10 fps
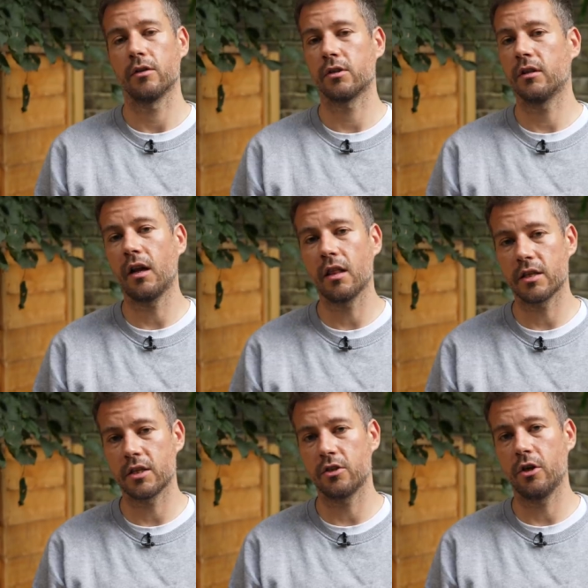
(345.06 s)
So none of
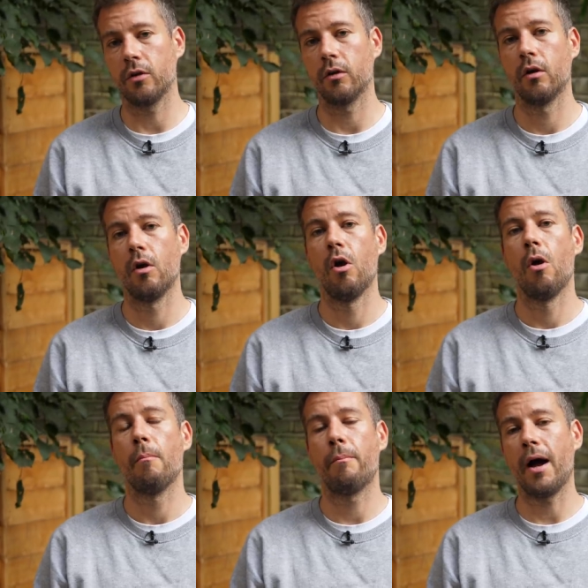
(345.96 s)
this is new.
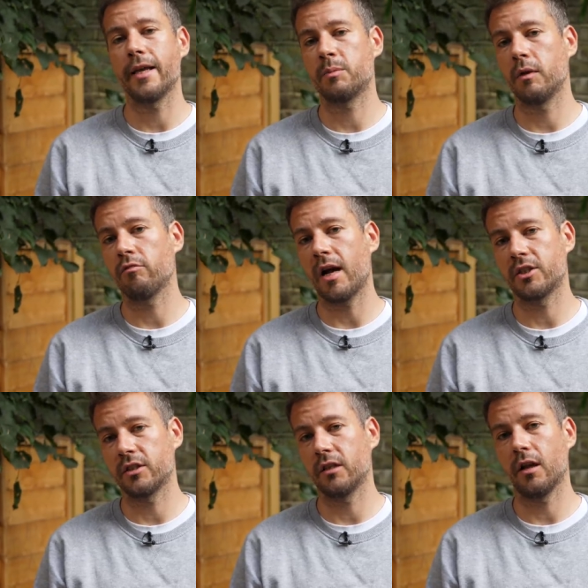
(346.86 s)
But it's been
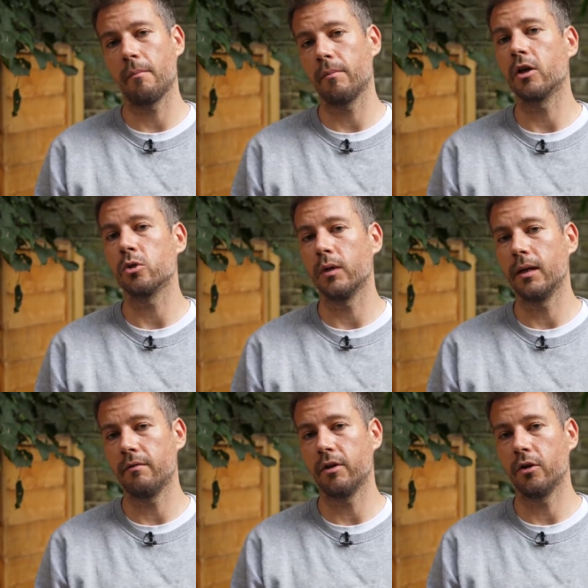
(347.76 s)
ratcheted up because we
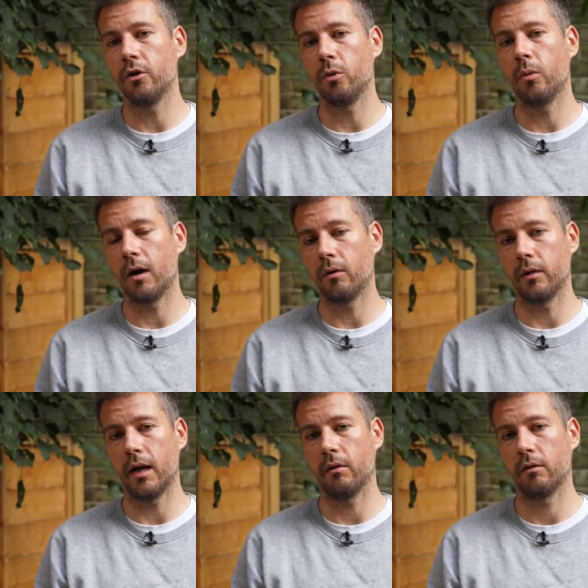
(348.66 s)
live in a new world
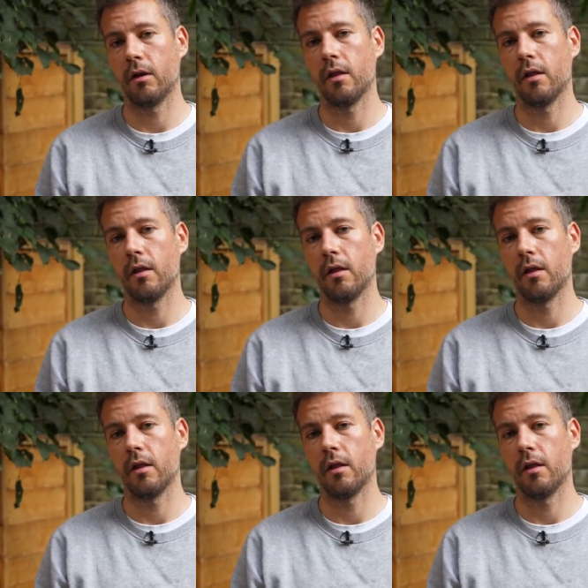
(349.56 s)
now.